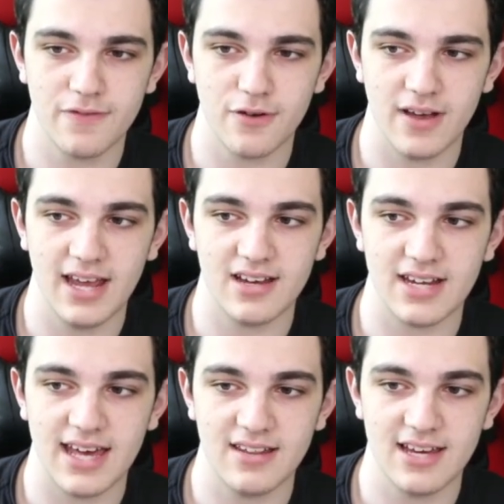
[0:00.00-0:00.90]
for 8 on
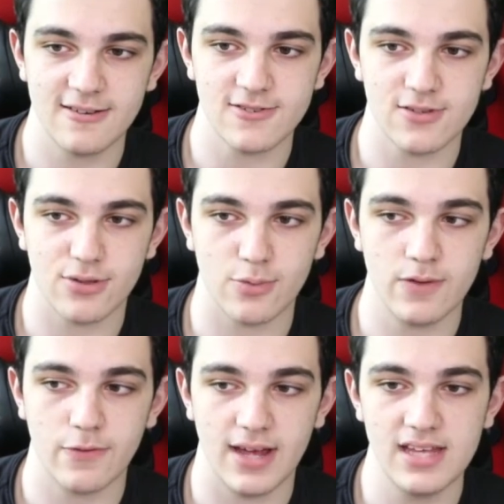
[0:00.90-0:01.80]
headliners or 3
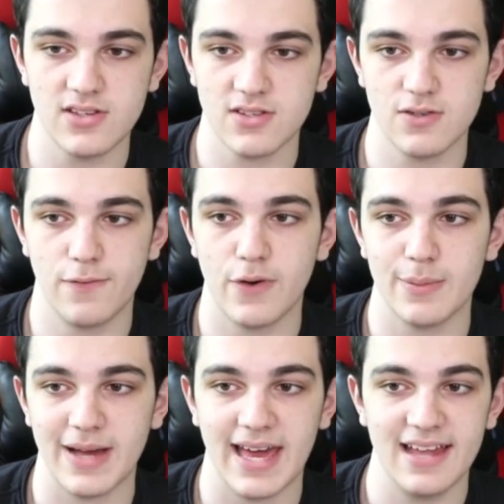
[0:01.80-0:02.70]
for 8. So far
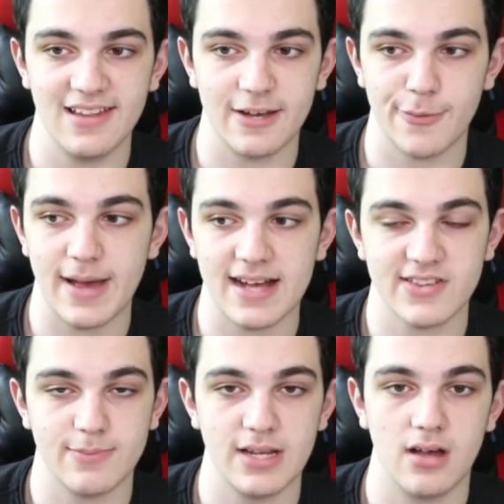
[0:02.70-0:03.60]
my headliner packs
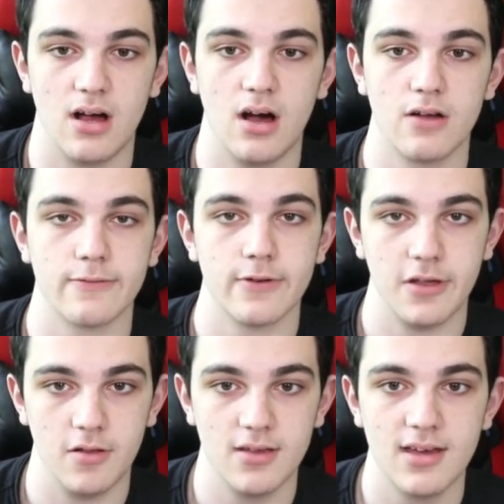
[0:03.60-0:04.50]
have been
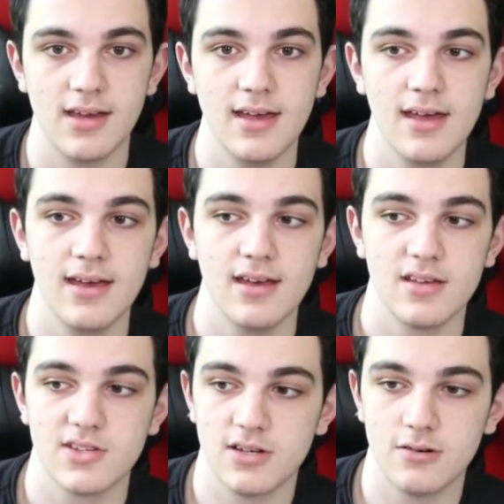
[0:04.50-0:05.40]
unreal.
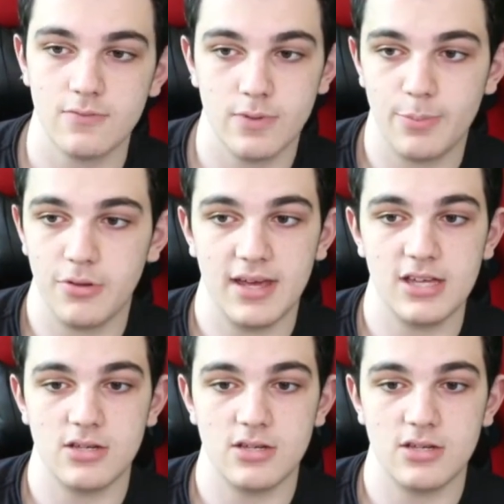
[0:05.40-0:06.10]
So we pull A.J.